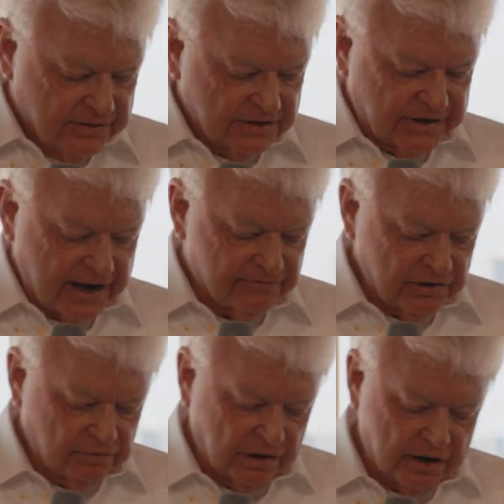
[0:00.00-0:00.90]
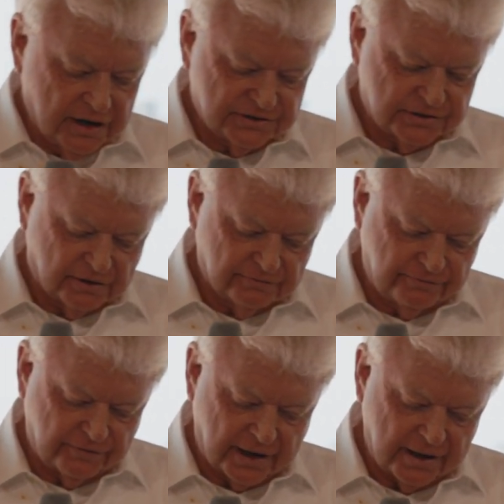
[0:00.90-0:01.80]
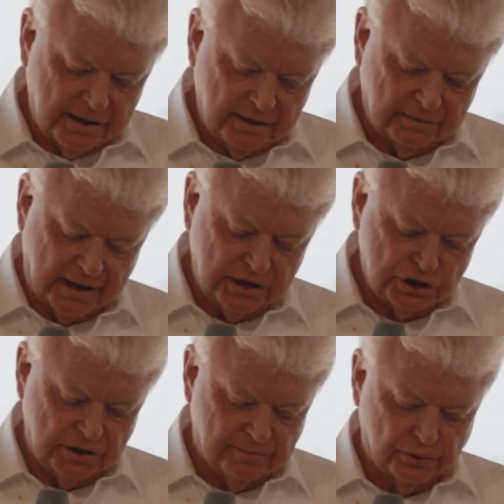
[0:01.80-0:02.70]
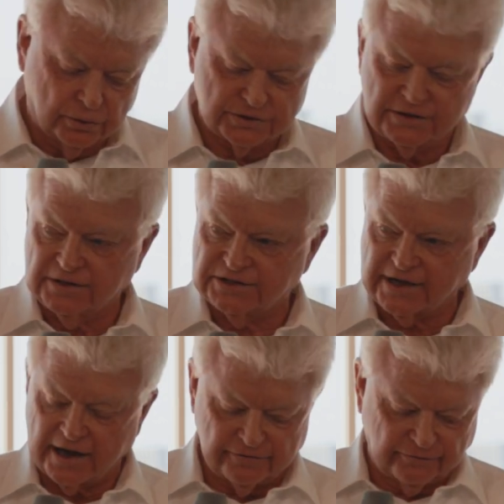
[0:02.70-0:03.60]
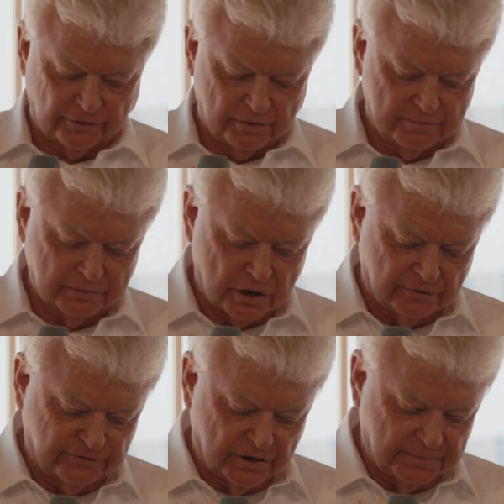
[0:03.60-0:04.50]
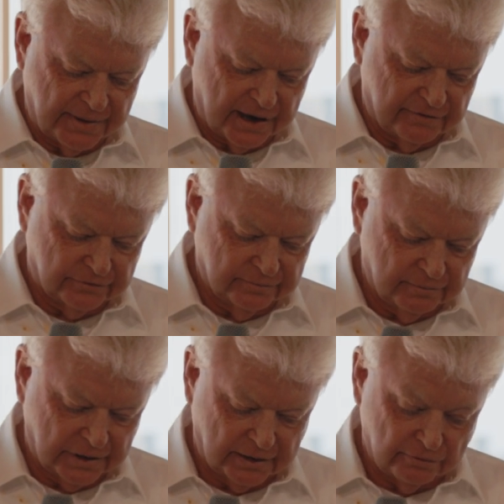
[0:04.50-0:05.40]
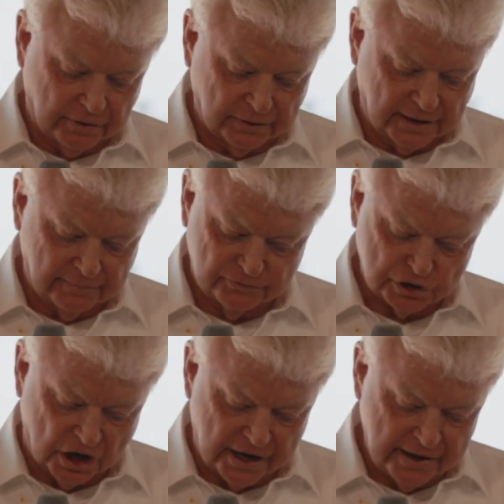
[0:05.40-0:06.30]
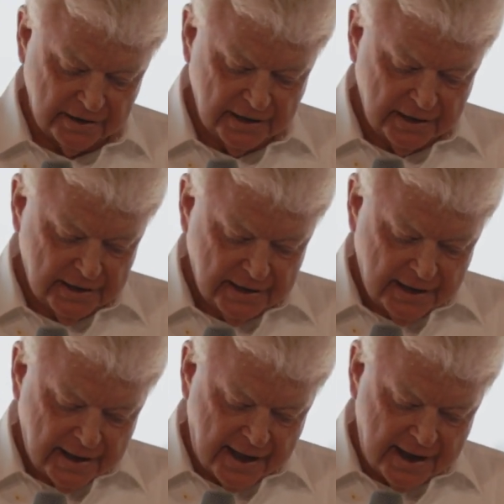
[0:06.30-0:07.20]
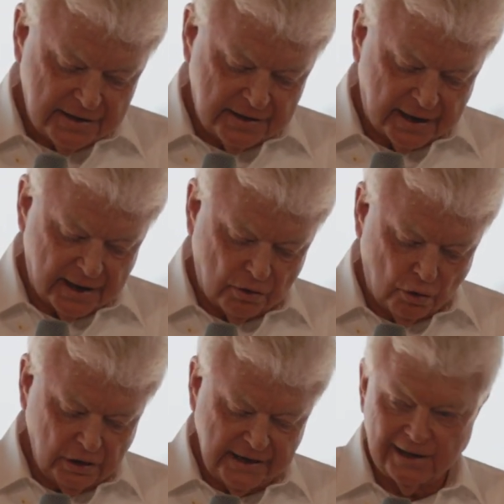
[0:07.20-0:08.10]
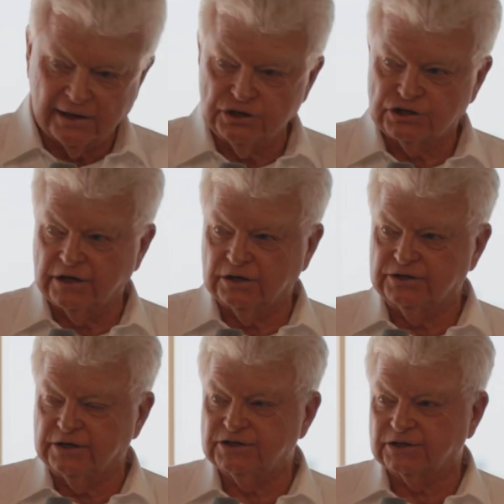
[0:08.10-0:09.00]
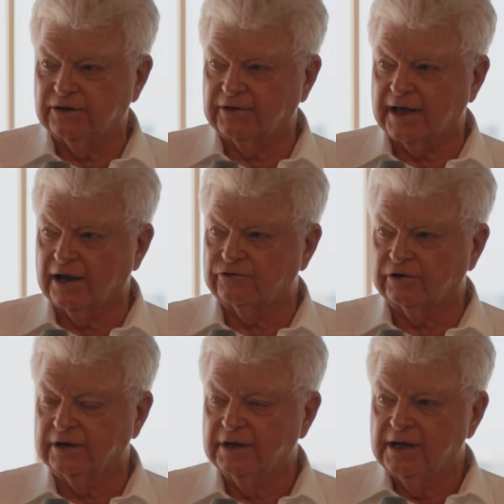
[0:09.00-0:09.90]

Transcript: There's a heavy reliance of energy imports in the south from coal-fired power from China, and all the LNG and diesel in the country